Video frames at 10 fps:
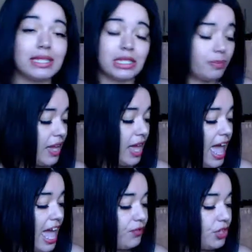If
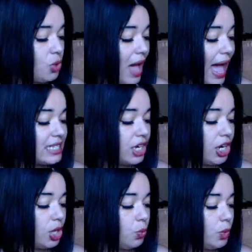you ask her,
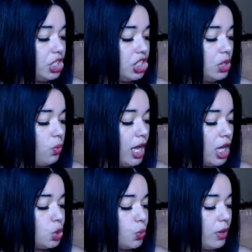wishing wells were
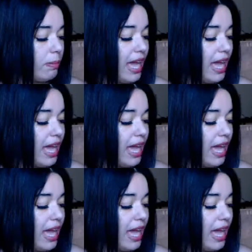made in her